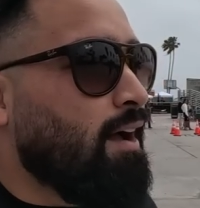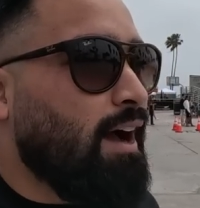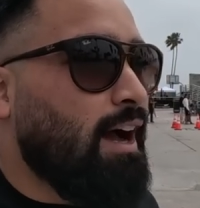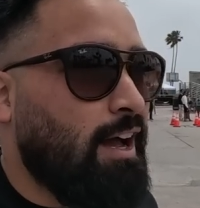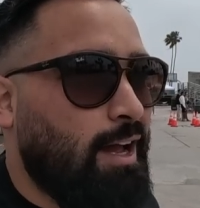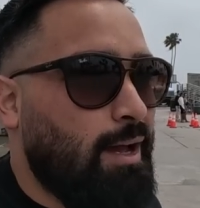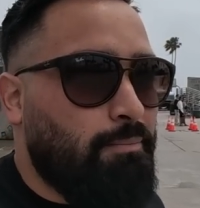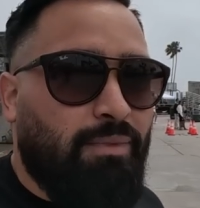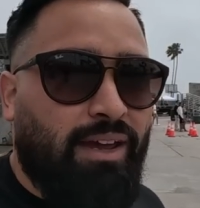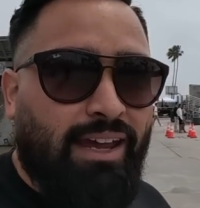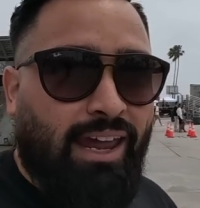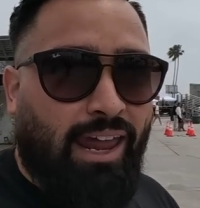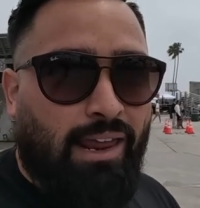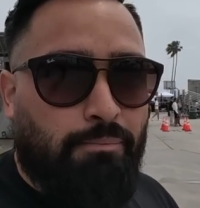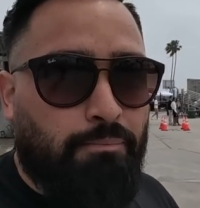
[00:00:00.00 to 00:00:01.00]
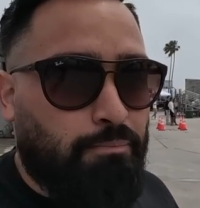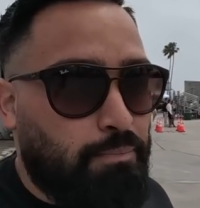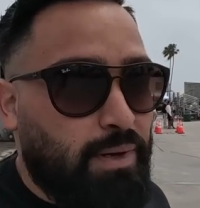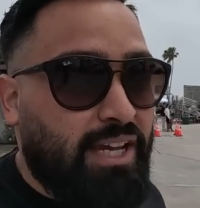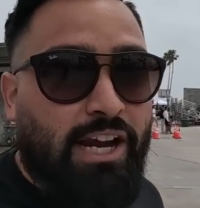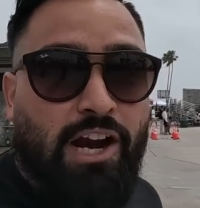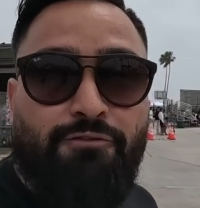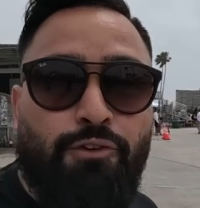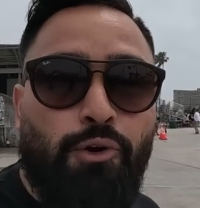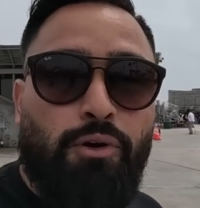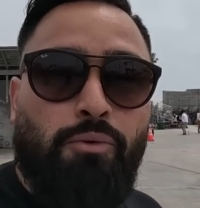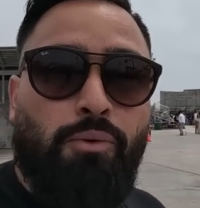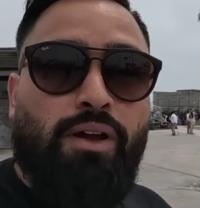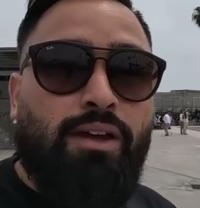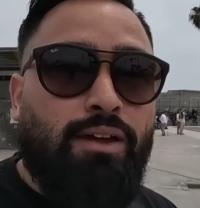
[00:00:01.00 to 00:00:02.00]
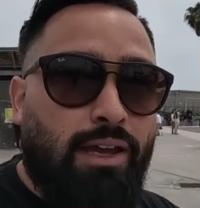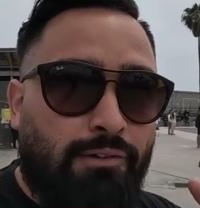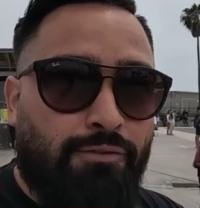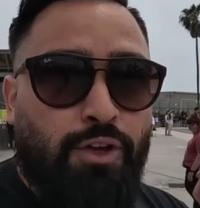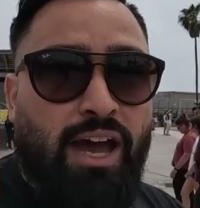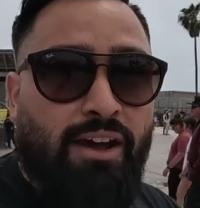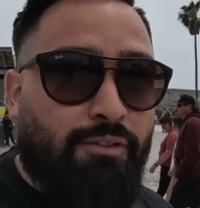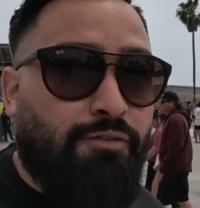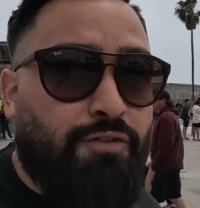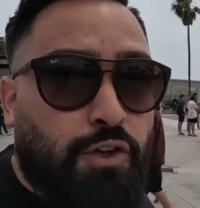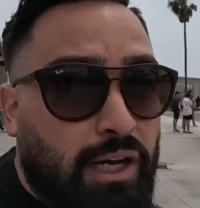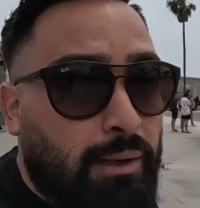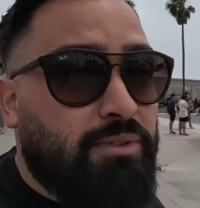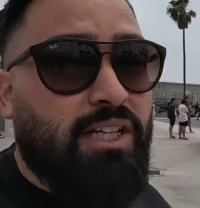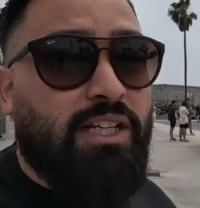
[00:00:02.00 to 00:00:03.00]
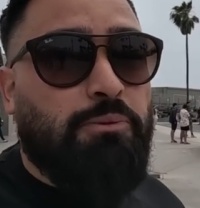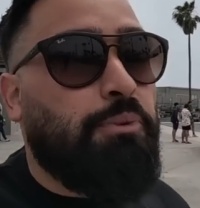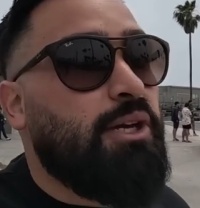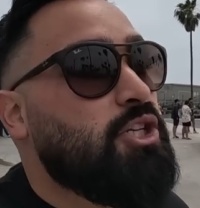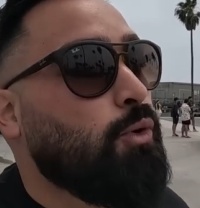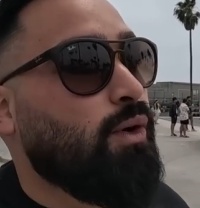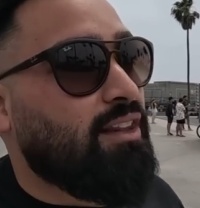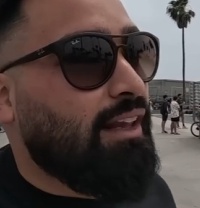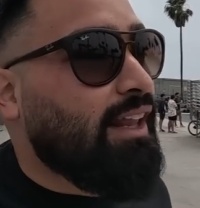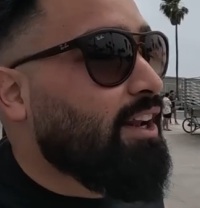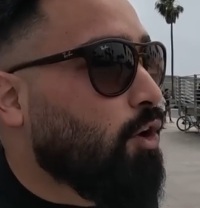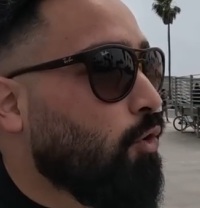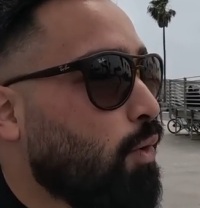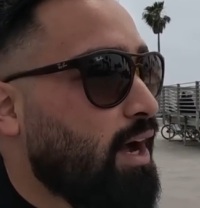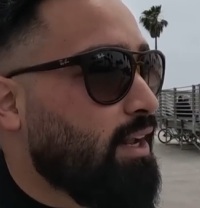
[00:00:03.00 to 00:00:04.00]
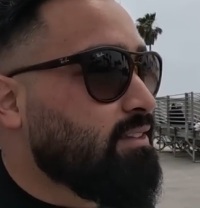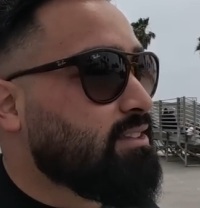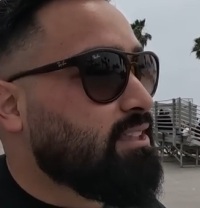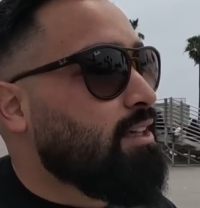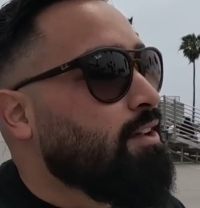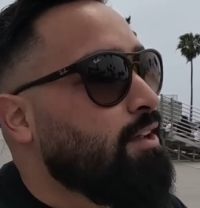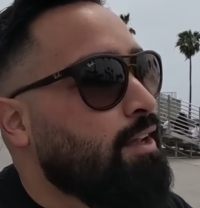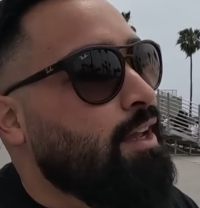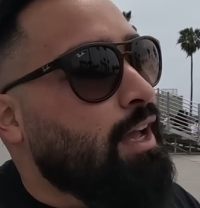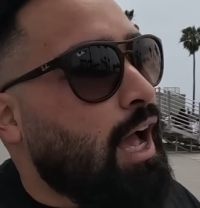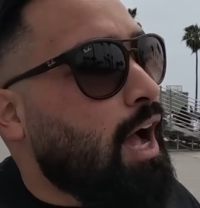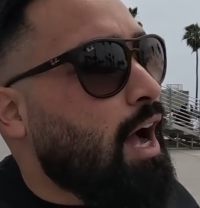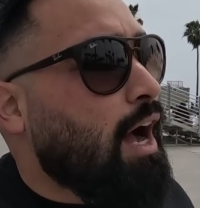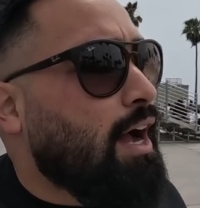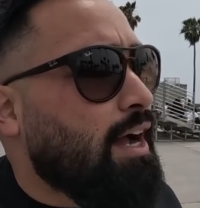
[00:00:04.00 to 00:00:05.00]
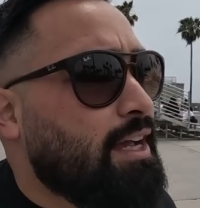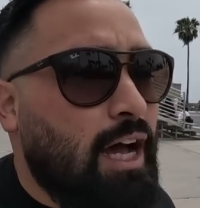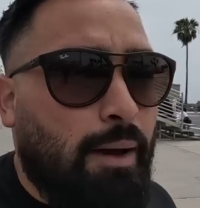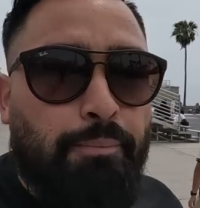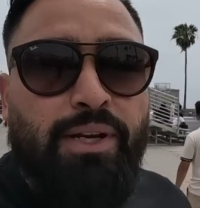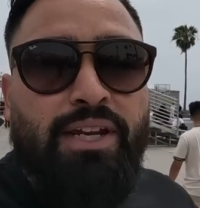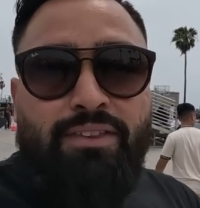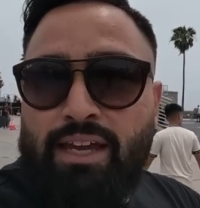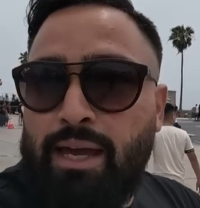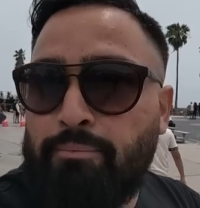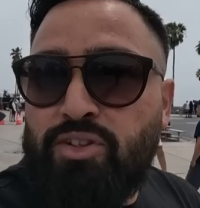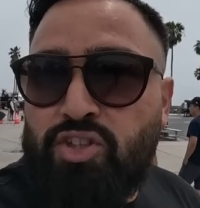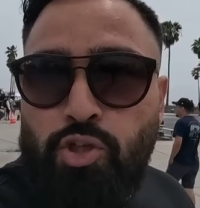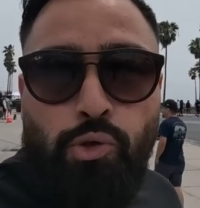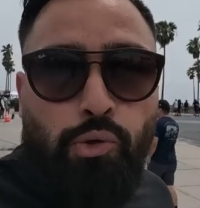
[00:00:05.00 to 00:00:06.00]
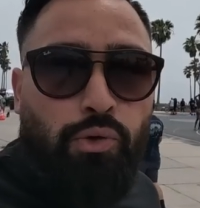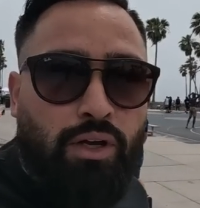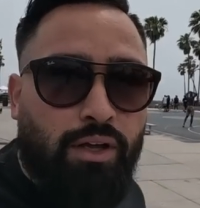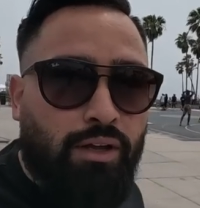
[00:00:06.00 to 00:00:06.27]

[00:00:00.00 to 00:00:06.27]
And be careful if you come to this beach with little ones, accompany them to